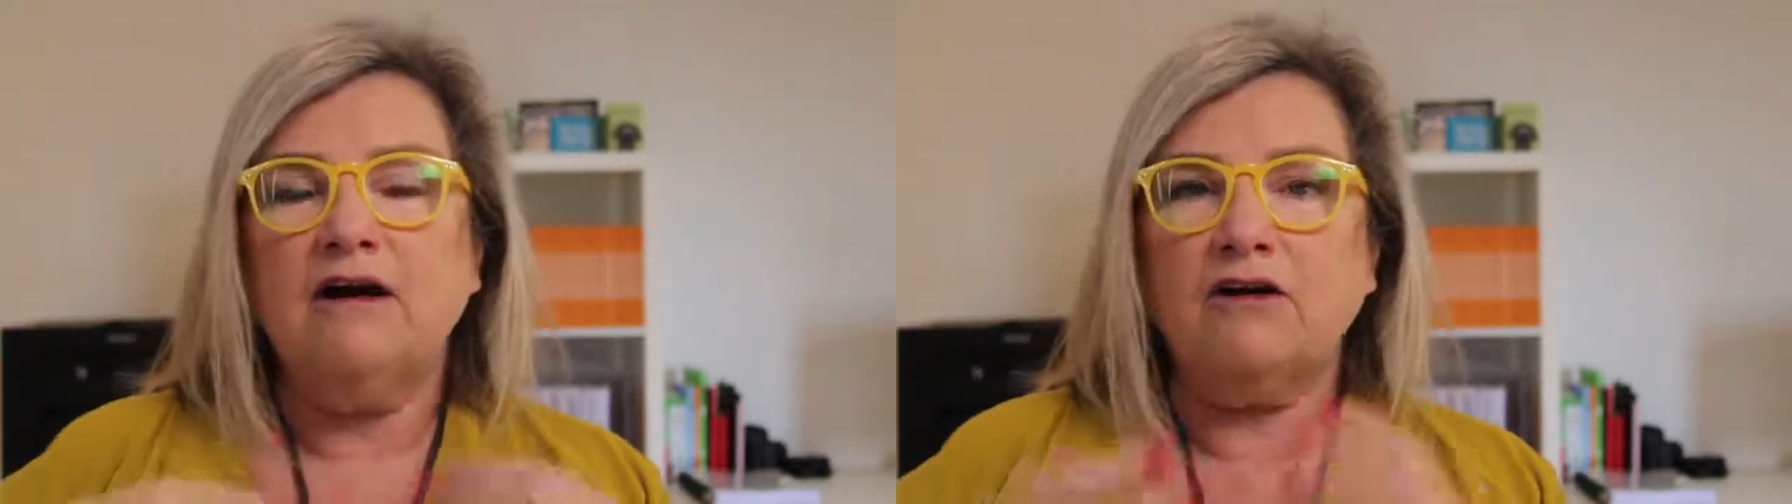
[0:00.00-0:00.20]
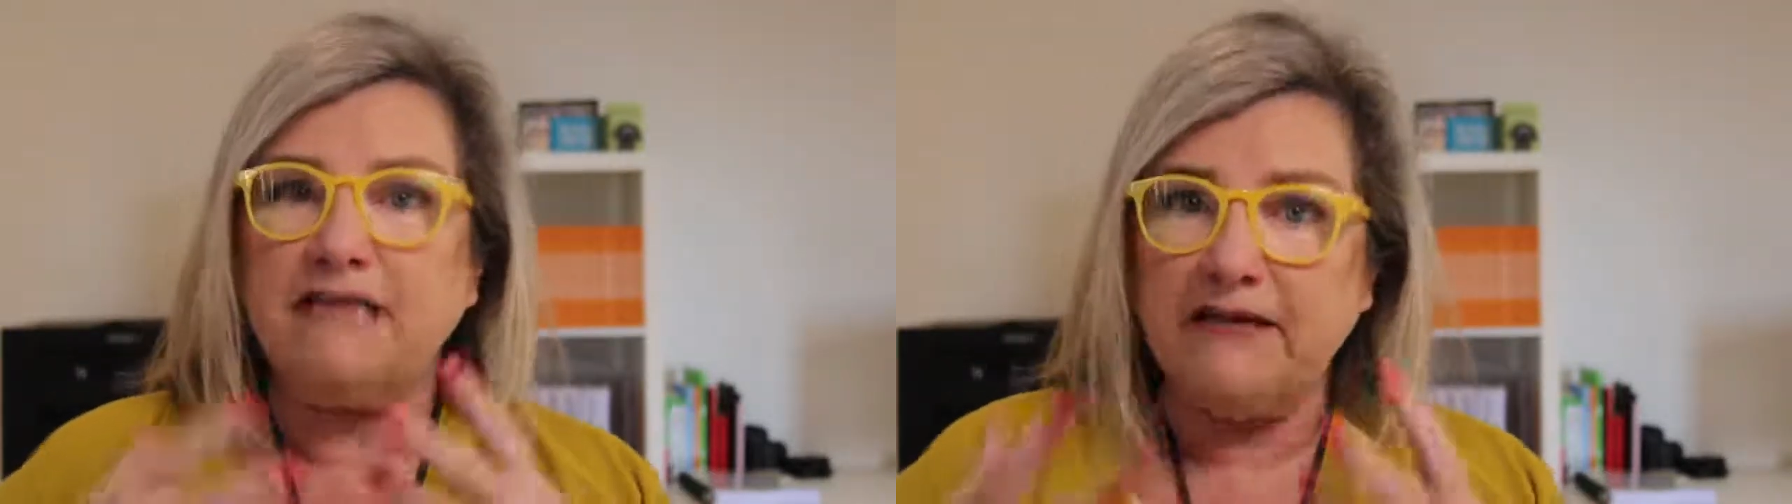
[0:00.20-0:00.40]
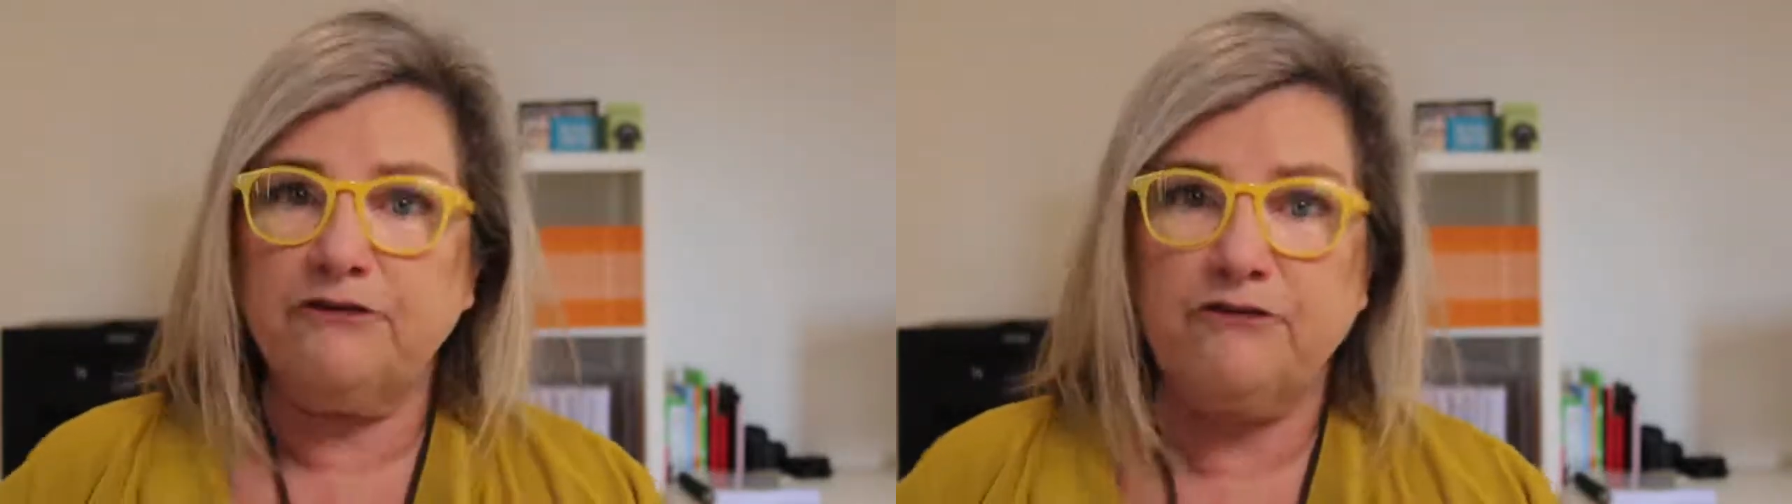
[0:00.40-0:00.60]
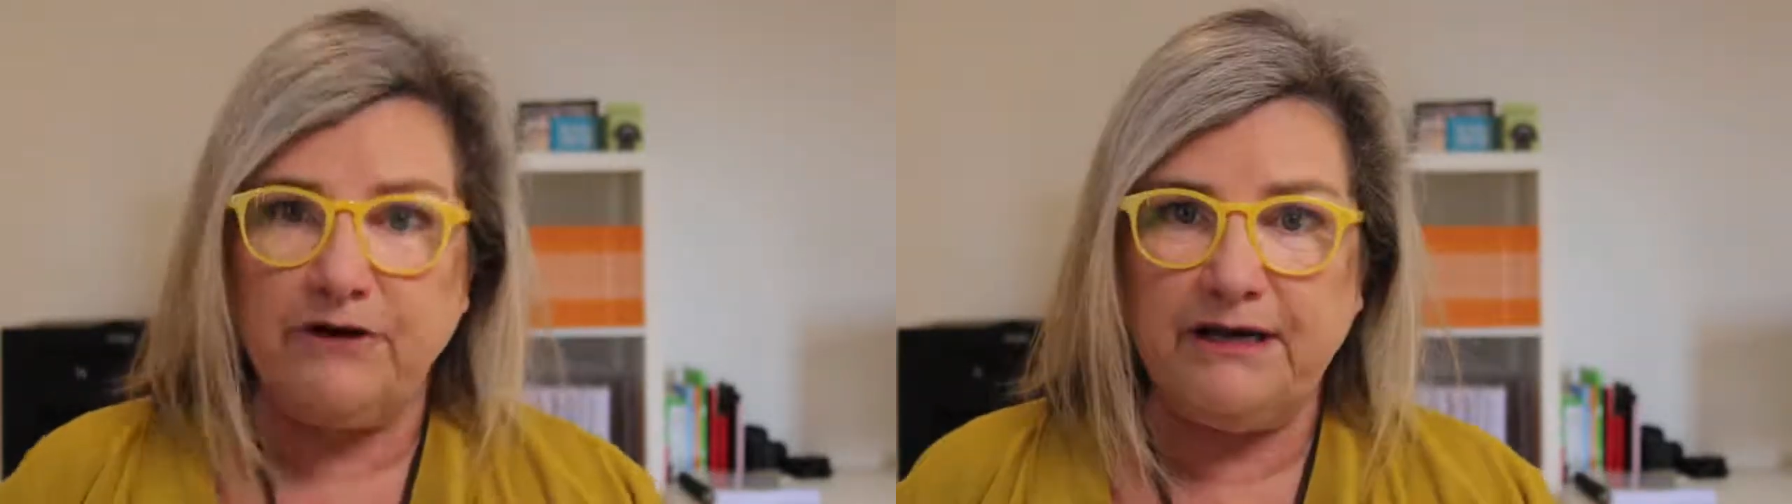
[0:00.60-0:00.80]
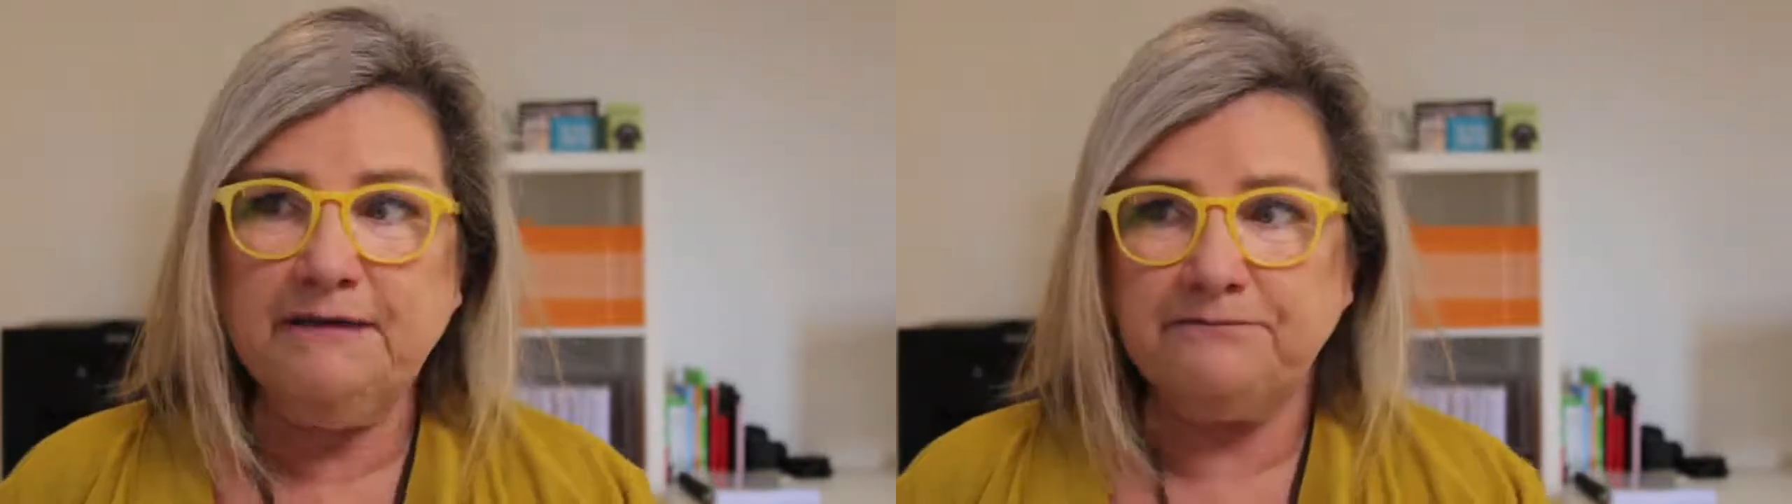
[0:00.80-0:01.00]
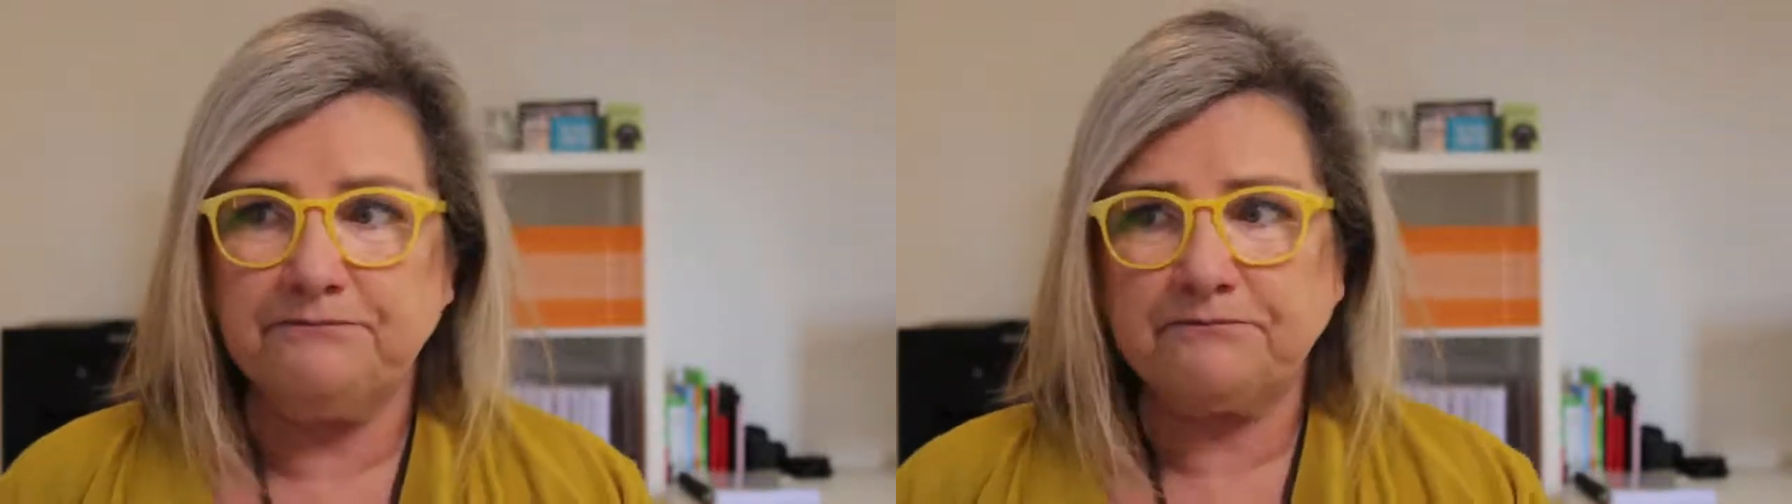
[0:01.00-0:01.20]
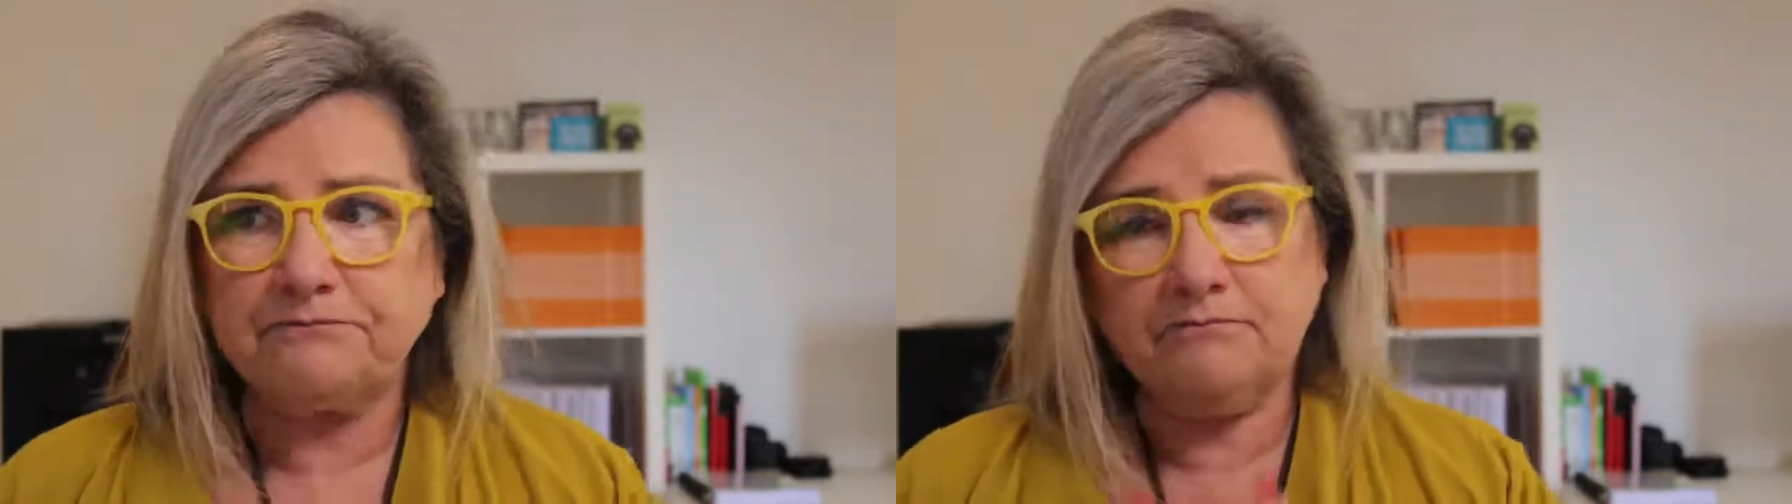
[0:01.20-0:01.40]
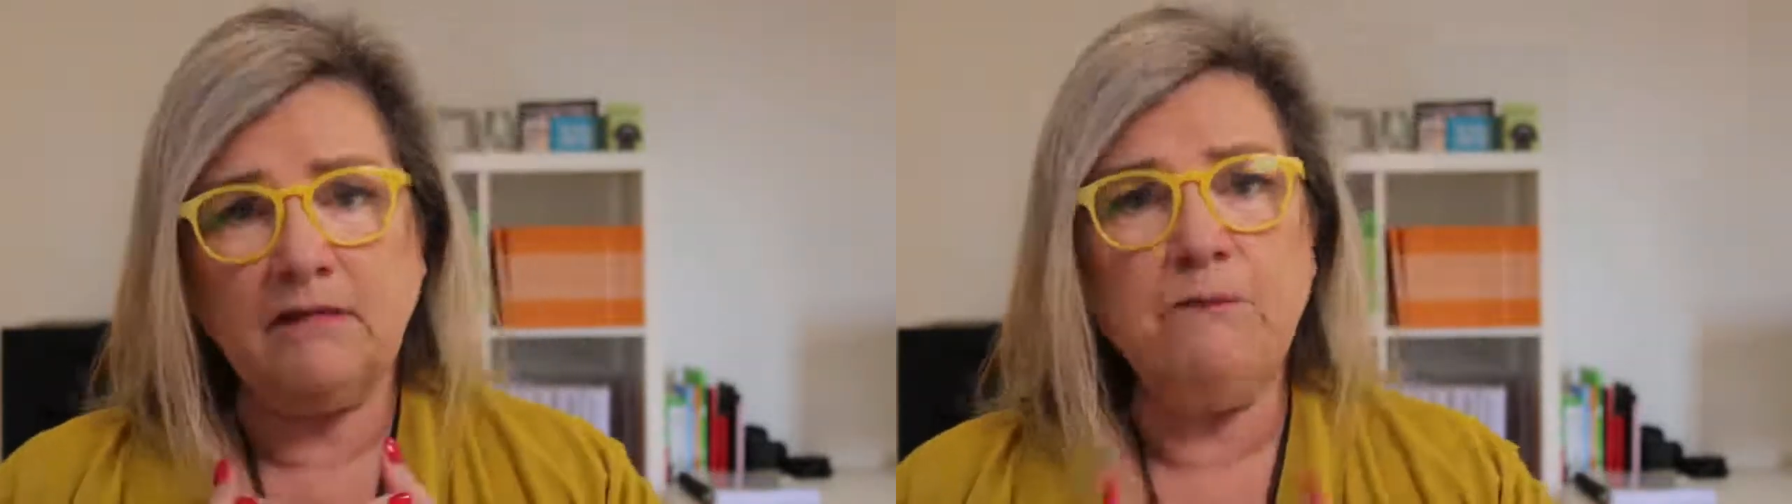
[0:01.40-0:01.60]
On day three,
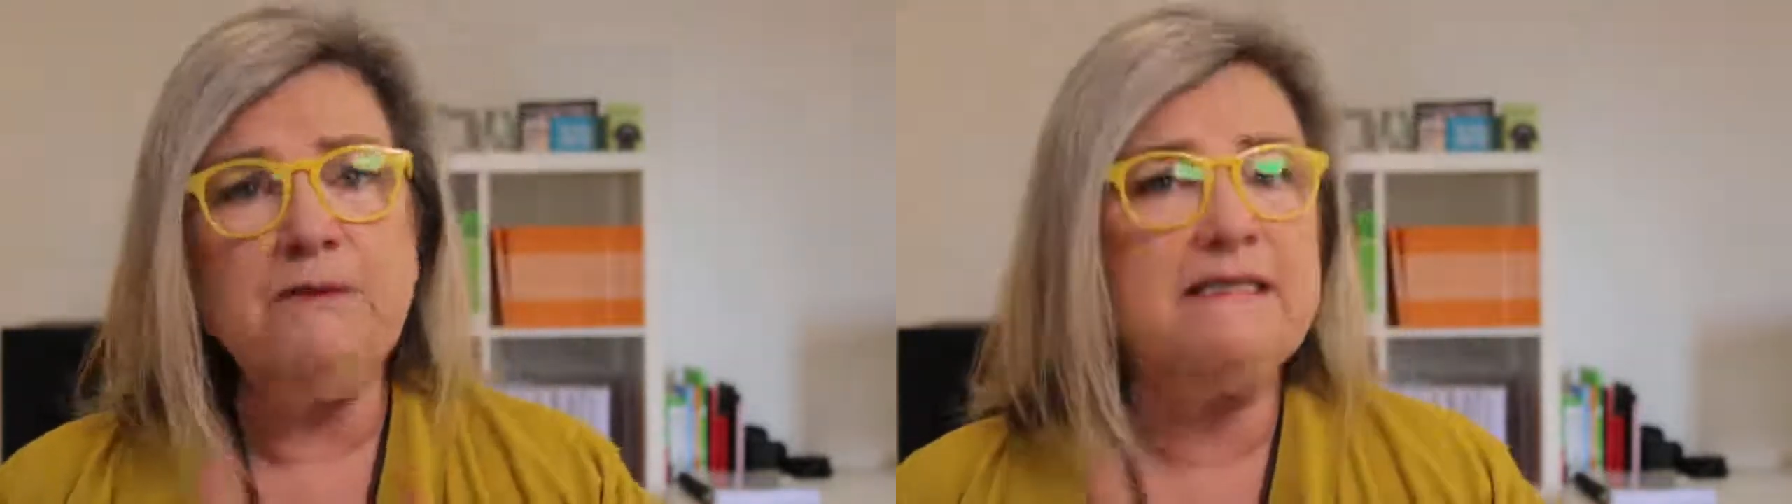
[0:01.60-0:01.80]
we